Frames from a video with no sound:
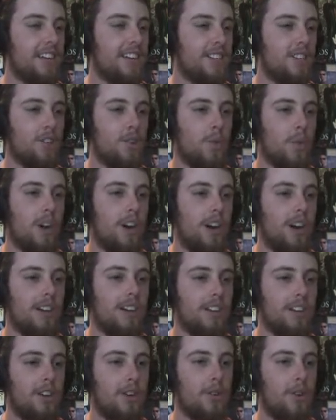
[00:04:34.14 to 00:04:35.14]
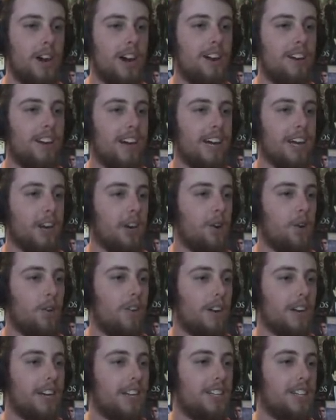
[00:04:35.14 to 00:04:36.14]
I'm yes, you are. I'm you out. are
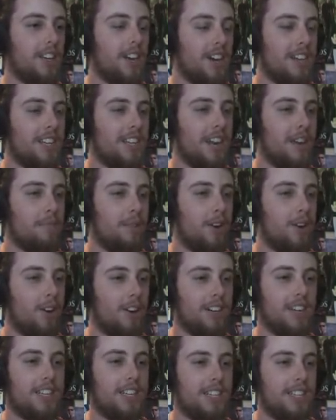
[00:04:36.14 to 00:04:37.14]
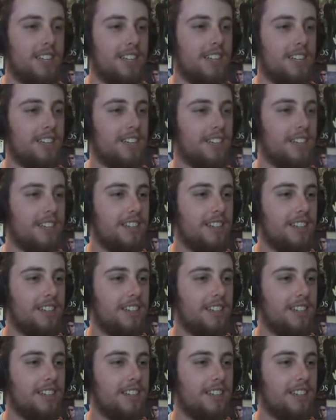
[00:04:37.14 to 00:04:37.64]
Echo August. God damn it, August. Echo.